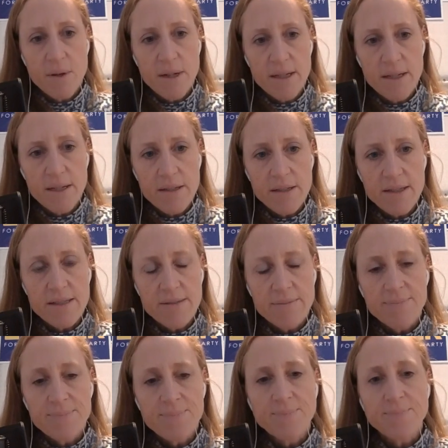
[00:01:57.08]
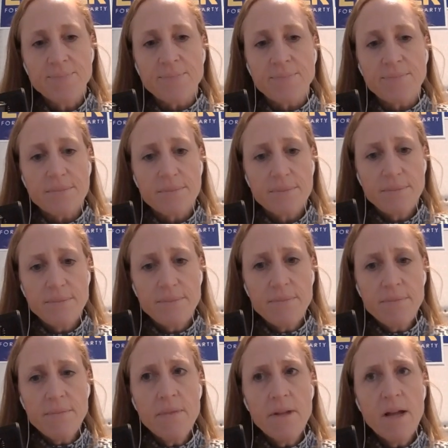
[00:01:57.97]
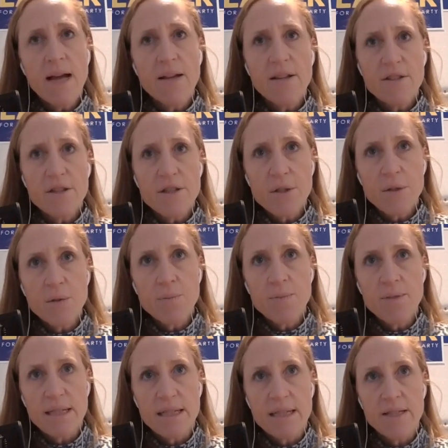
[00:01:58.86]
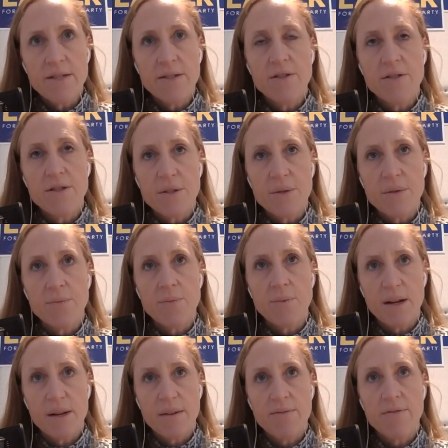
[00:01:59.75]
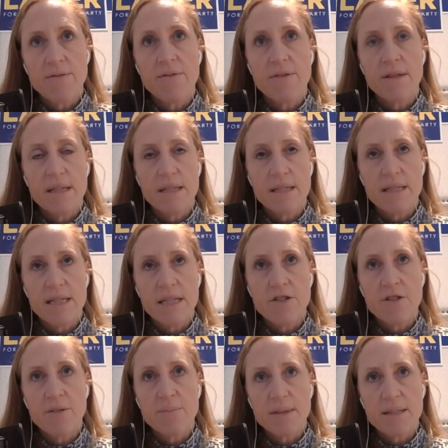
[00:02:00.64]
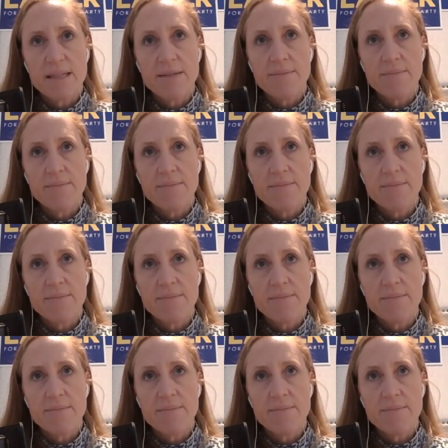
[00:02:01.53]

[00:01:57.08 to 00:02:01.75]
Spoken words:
years. I zoomed into one of the DCCC